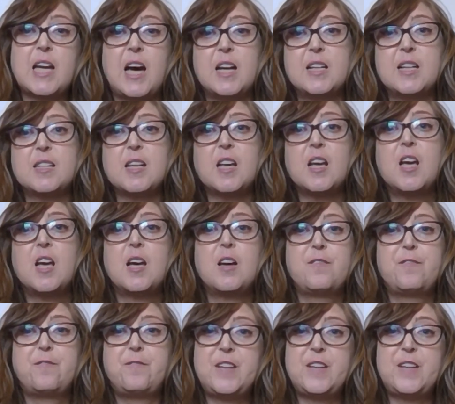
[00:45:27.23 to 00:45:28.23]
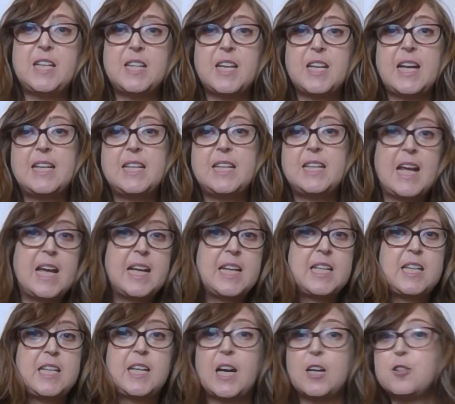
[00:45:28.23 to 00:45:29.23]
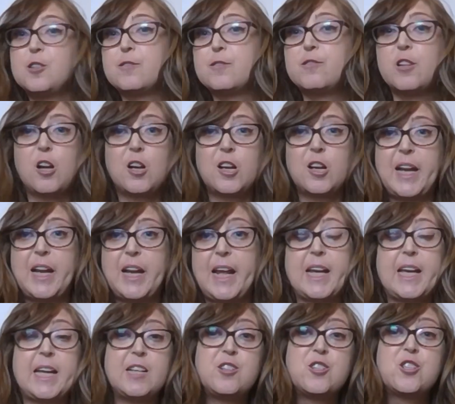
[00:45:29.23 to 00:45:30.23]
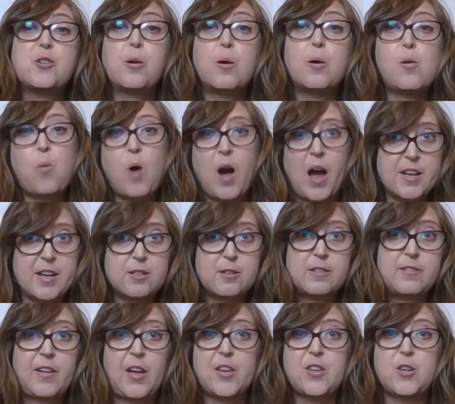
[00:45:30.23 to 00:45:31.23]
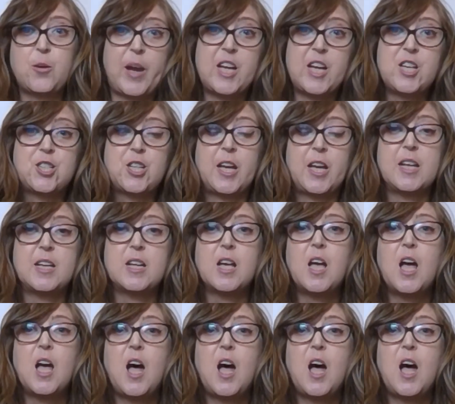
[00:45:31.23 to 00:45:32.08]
and feed in any kind of learning into a wider evaluation.